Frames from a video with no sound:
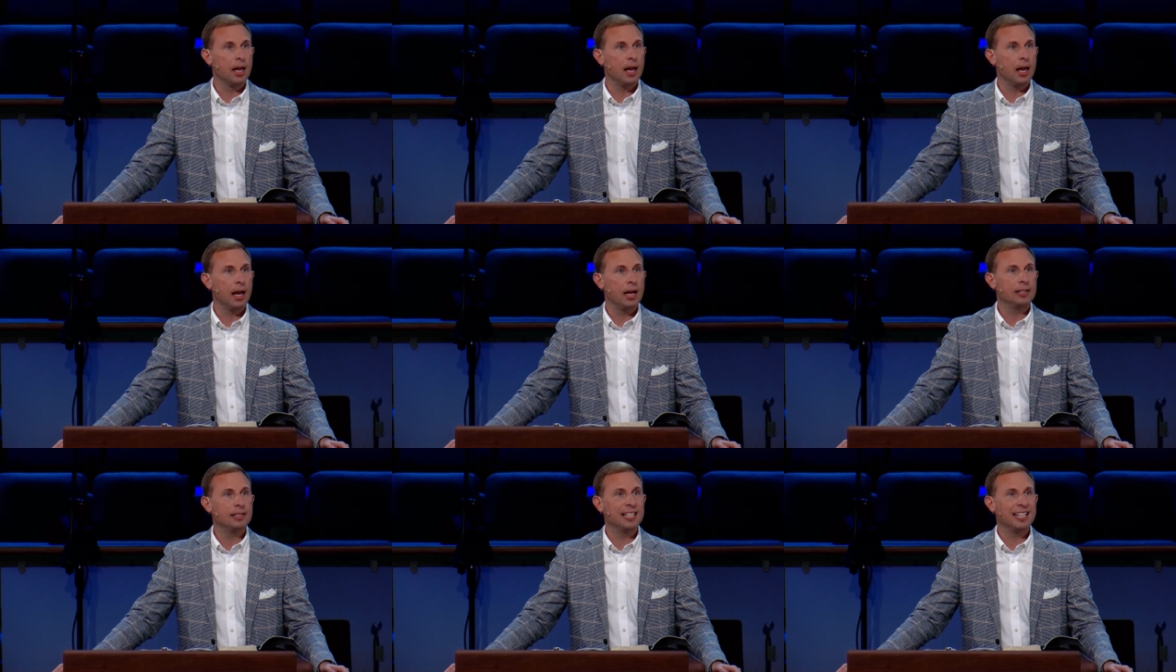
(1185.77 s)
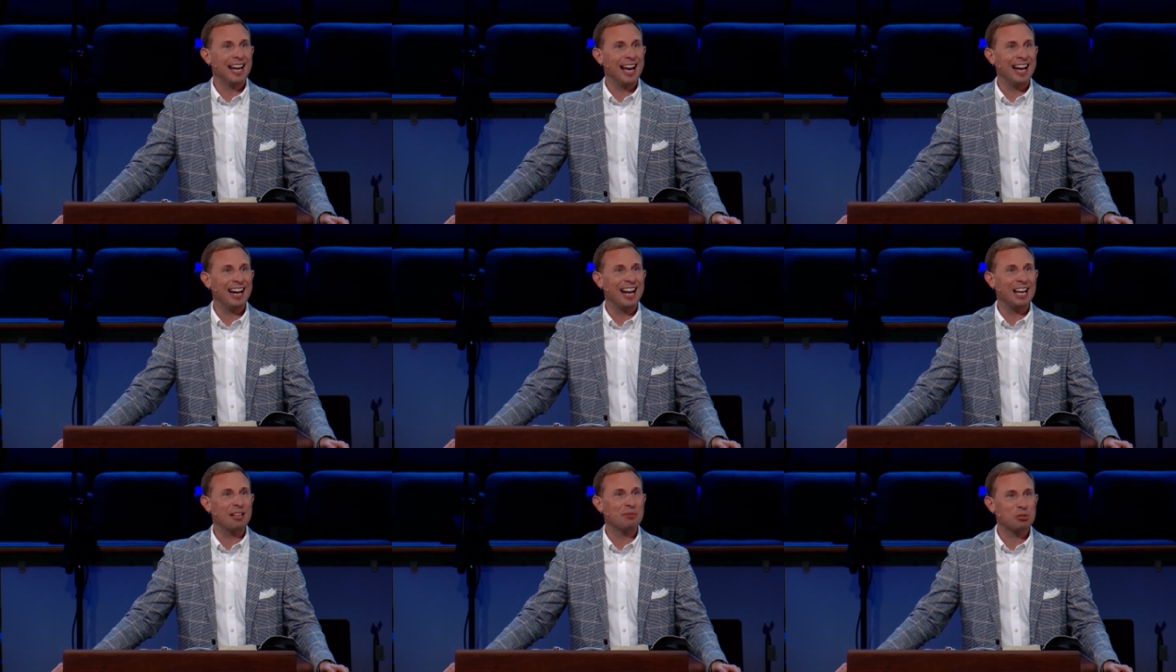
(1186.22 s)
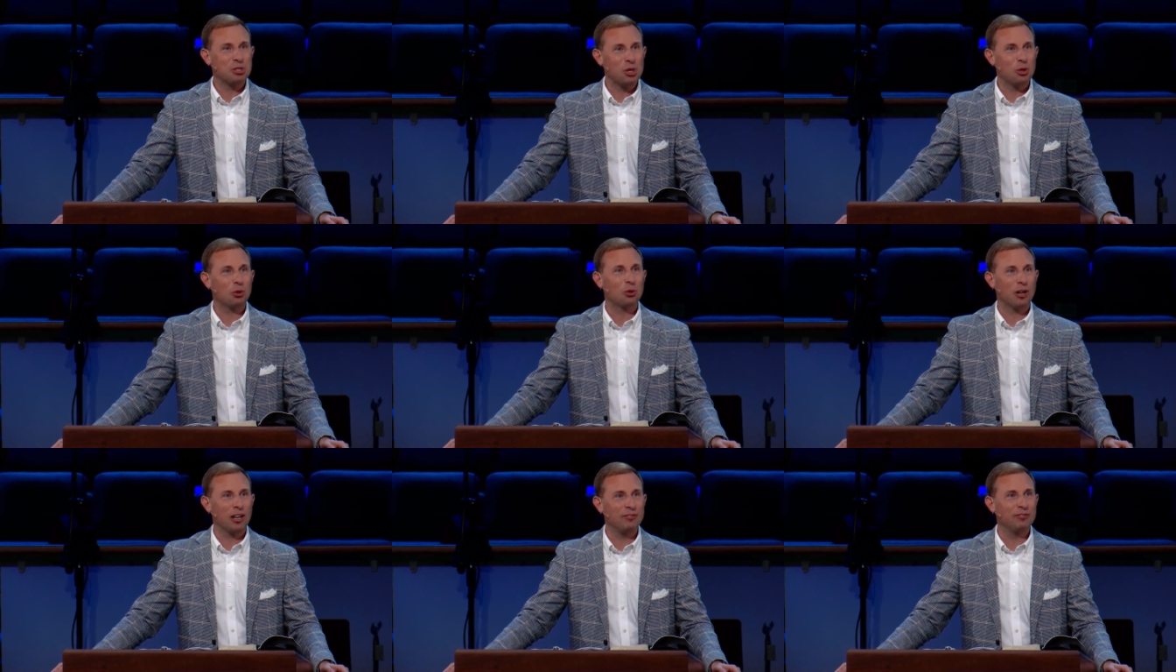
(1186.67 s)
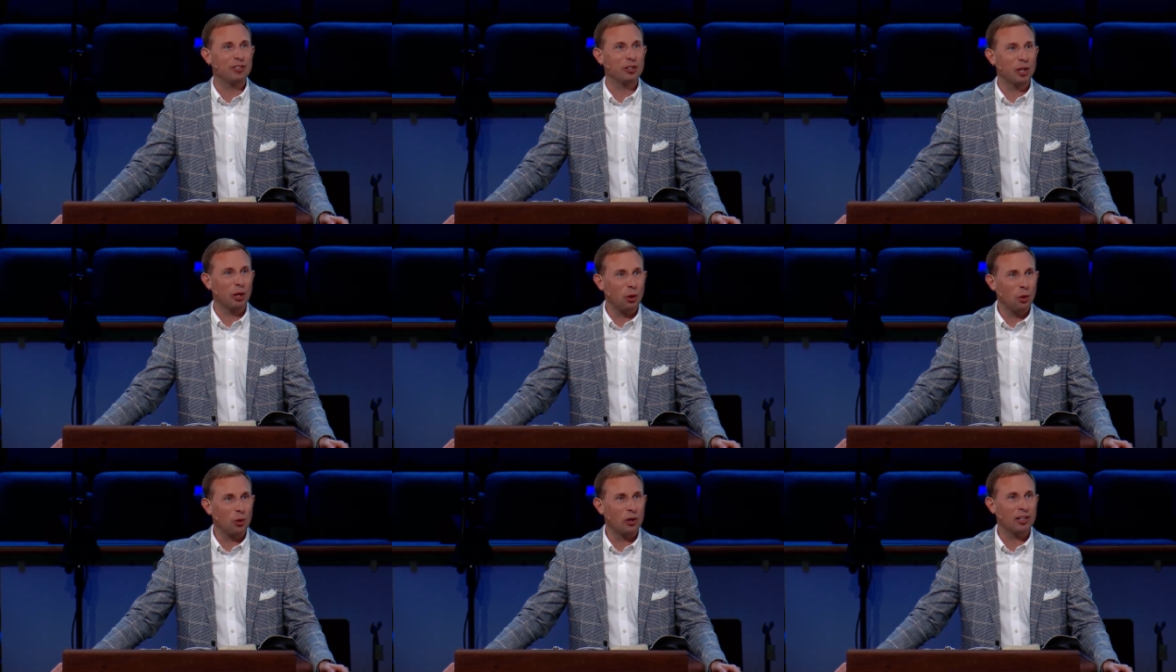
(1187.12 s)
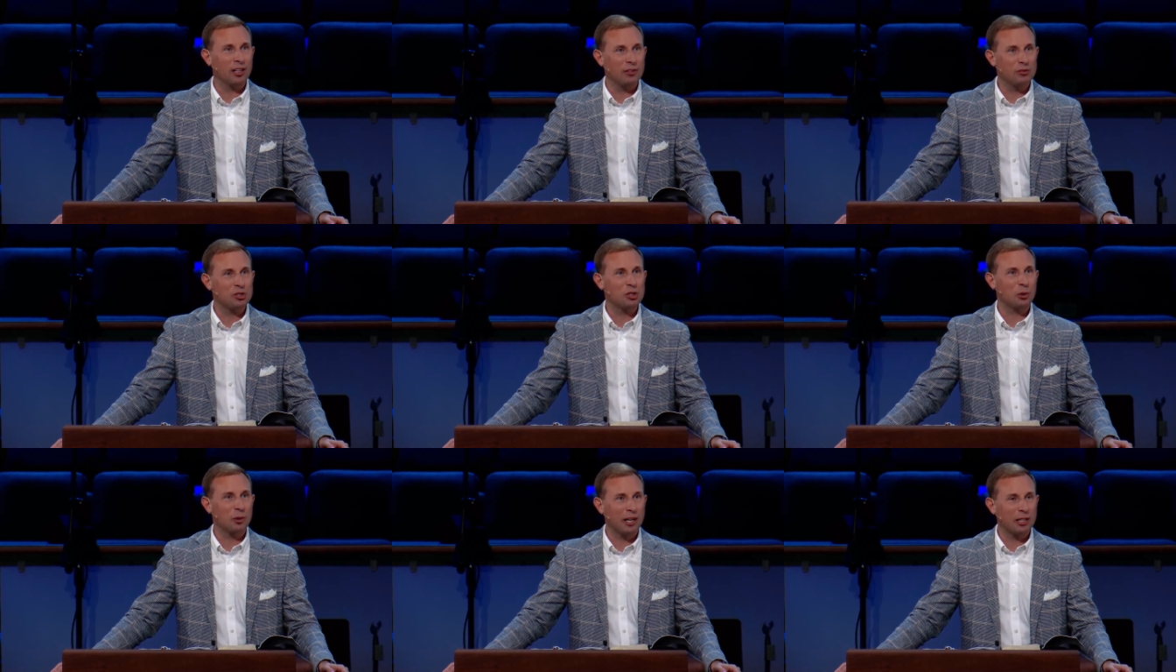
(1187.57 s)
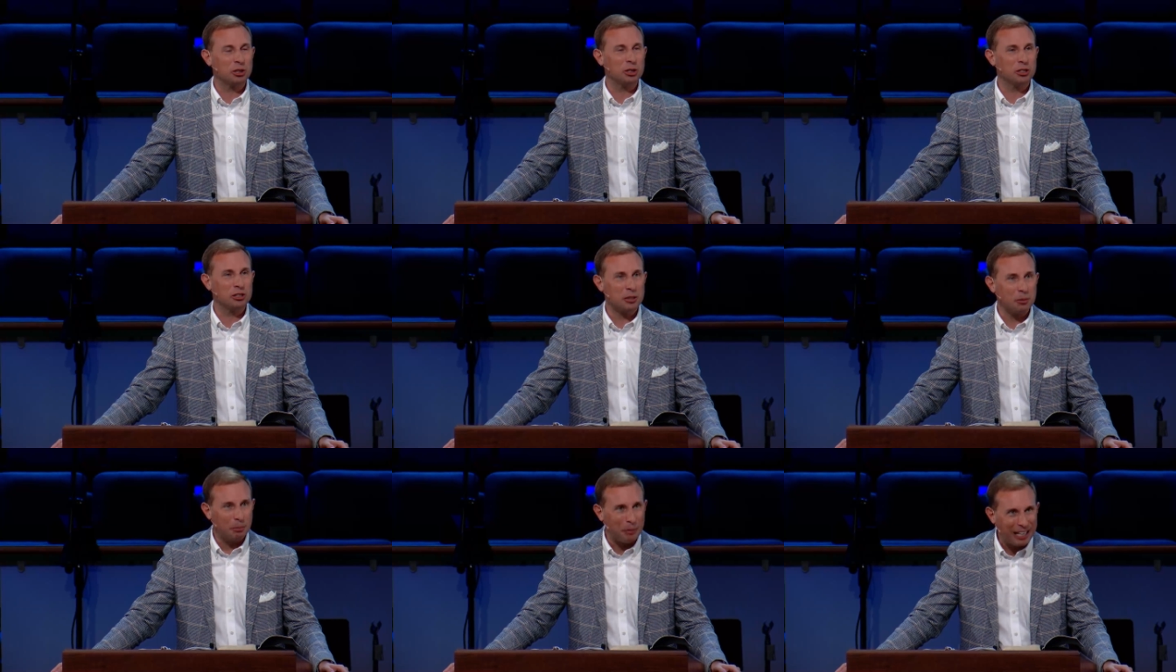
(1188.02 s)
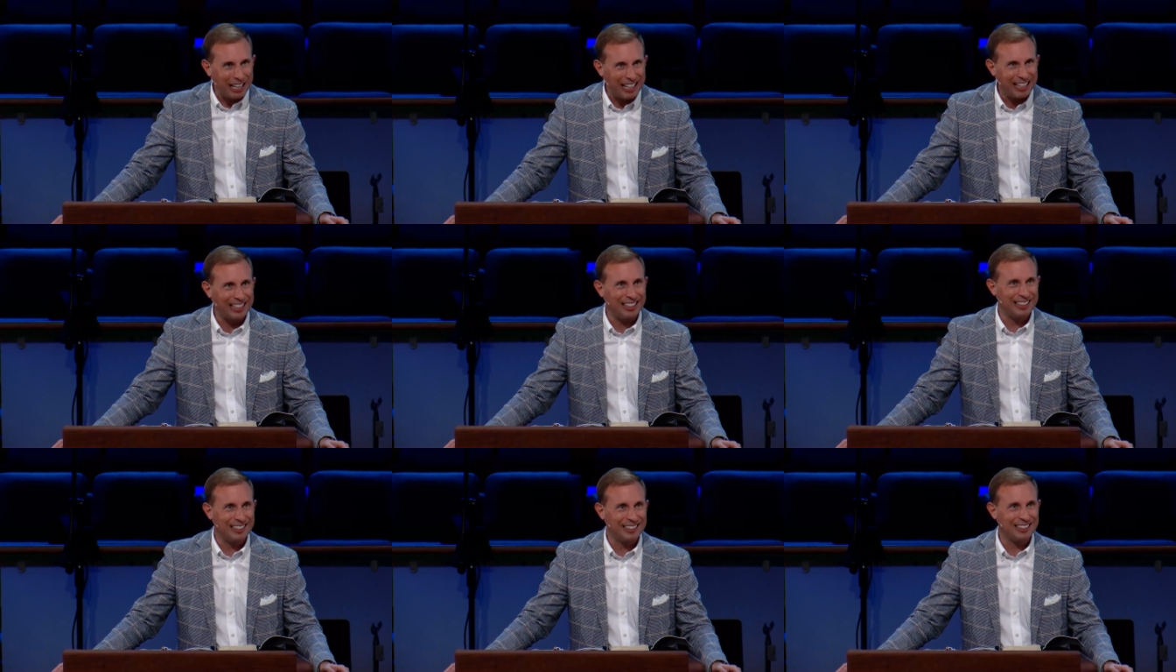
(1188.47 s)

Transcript: And tonight I'm so grateful the Lord gives direction to me